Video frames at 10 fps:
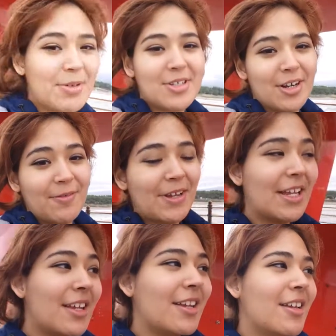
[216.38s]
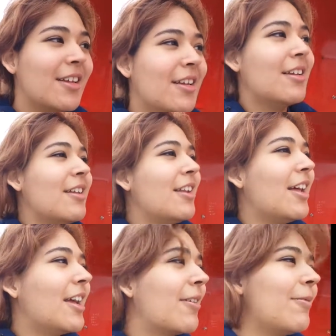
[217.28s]
people surfing.
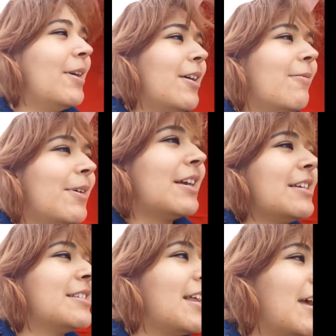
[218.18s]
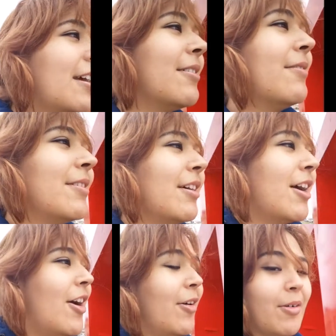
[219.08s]
Like, where is they?
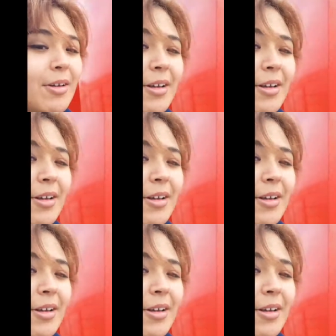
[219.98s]
Oh,